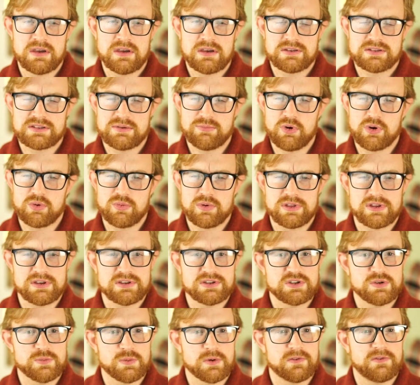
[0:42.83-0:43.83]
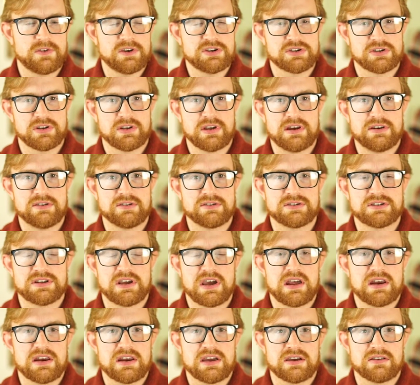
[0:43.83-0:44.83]
Someone with a superficial
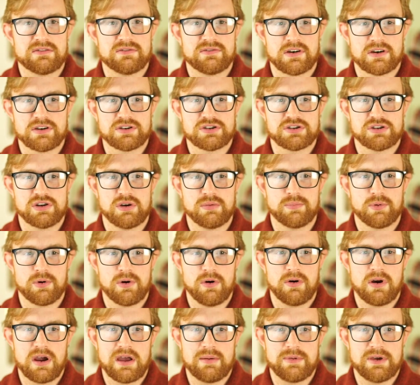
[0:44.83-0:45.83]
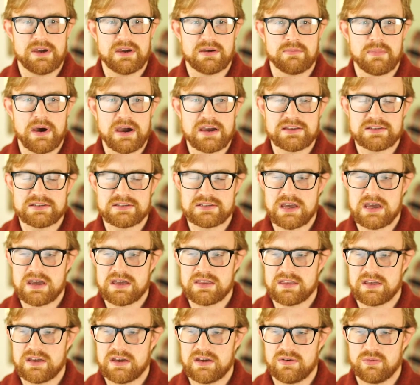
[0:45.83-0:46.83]
understanding of functional programming might
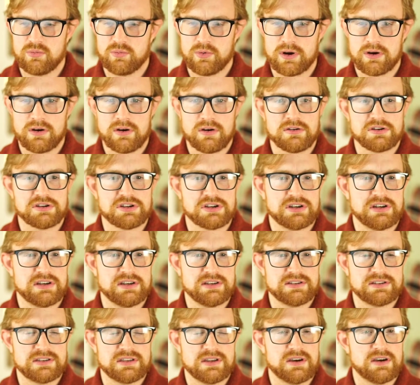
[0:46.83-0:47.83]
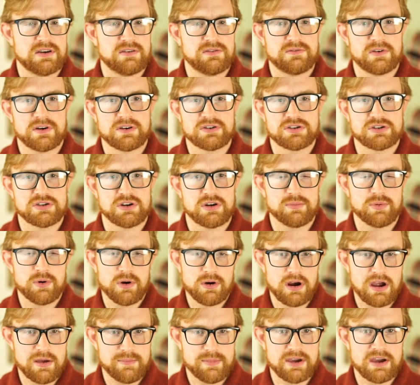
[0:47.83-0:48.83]
say that recursion is the functional
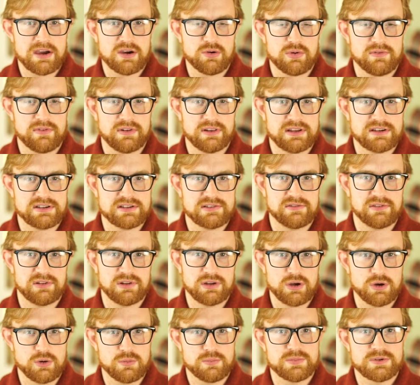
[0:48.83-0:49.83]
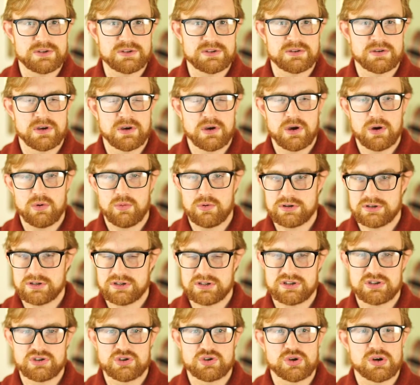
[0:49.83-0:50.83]
programming equivalent of loops, which
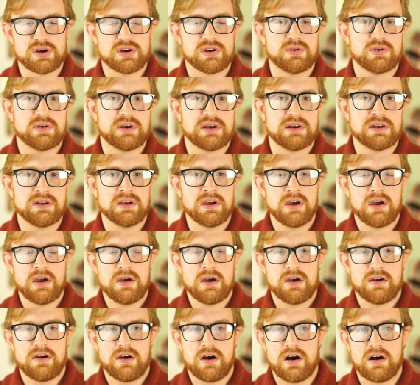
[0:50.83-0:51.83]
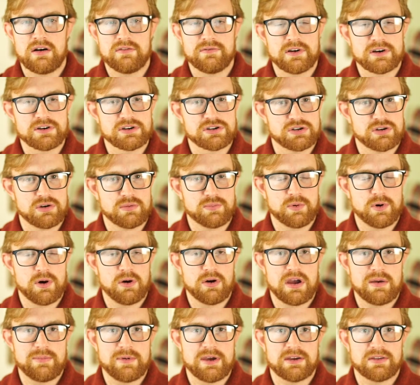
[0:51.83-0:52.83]
is true. And all functional
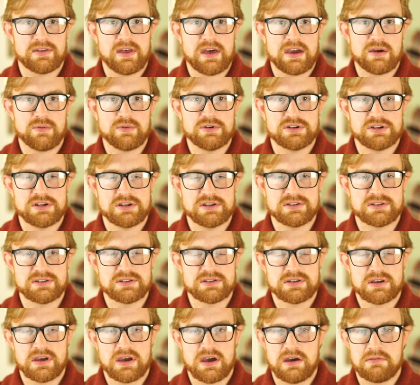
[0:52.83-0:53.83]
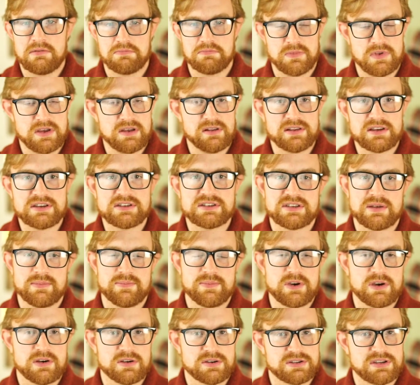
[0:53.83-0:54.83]
programming languages, at least the
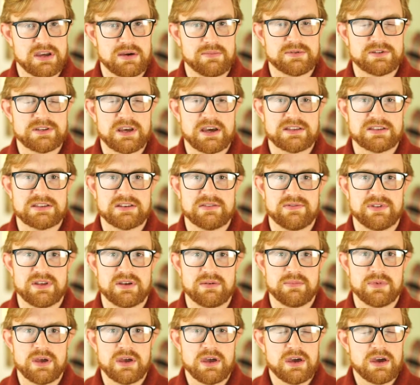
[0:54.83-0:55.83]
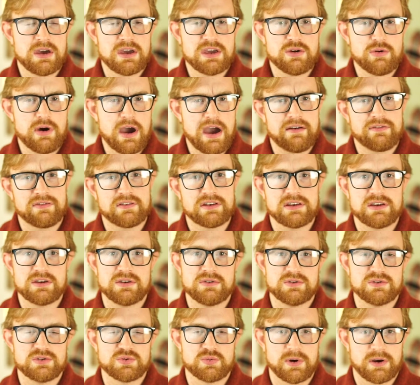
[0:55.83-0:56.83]
pure subsets of them, you have to
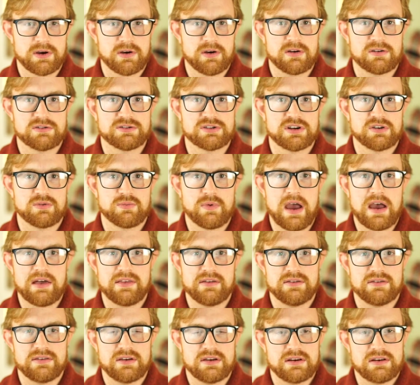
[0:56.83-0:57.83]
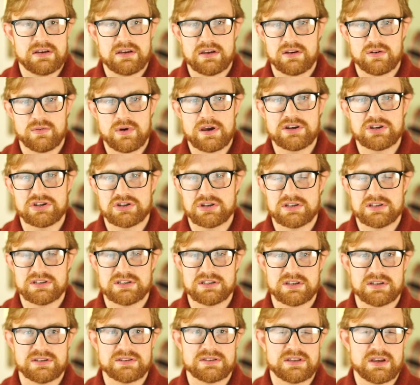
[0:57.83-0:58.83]
use recursion rather than iteration
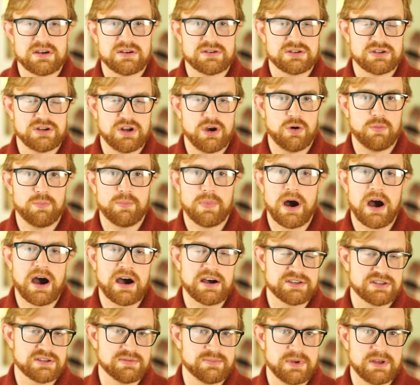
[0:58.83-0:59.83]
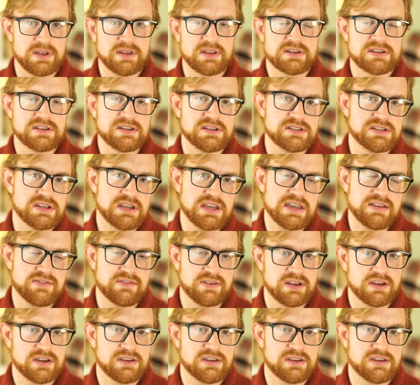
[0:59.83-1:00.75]
since there's no possibility to even